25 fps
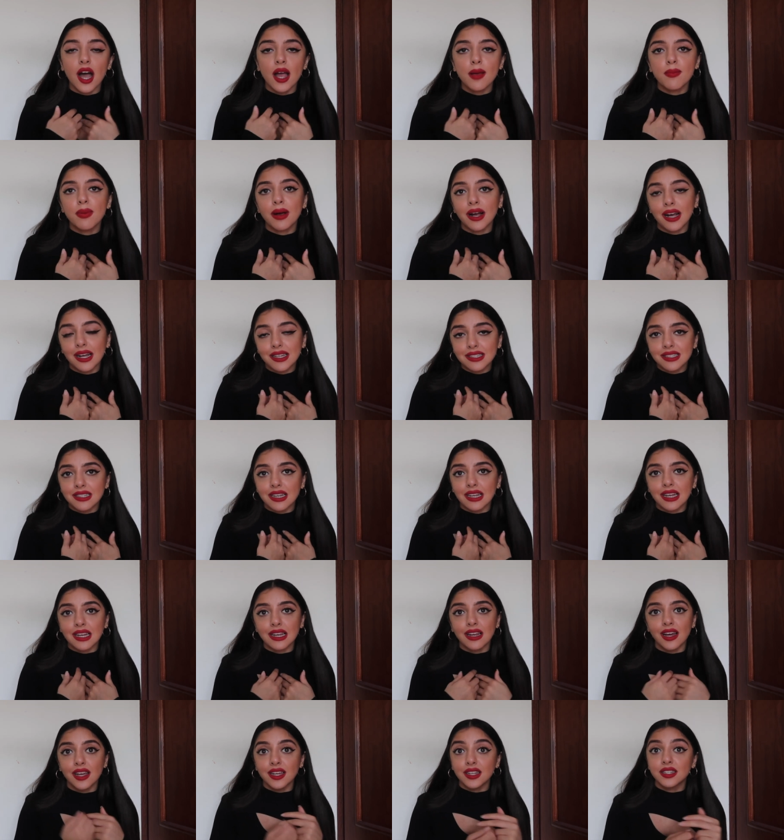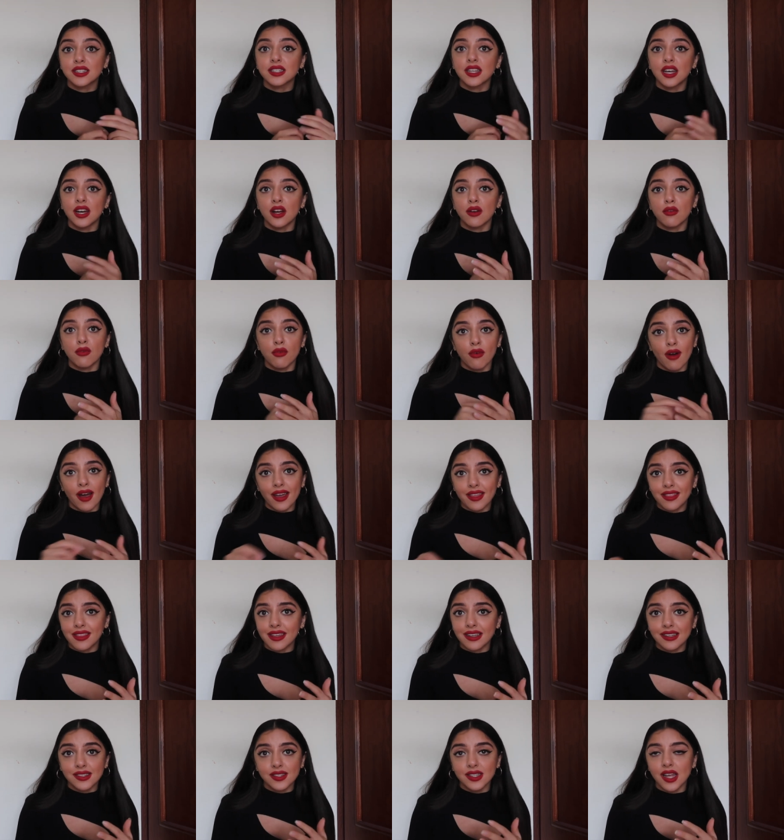I personally like to
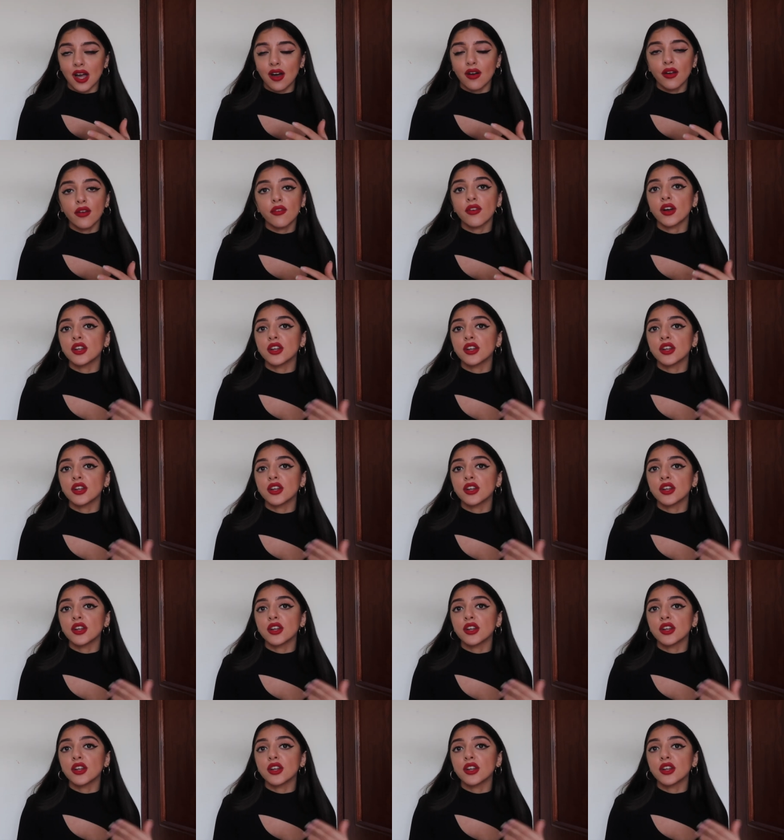write things down.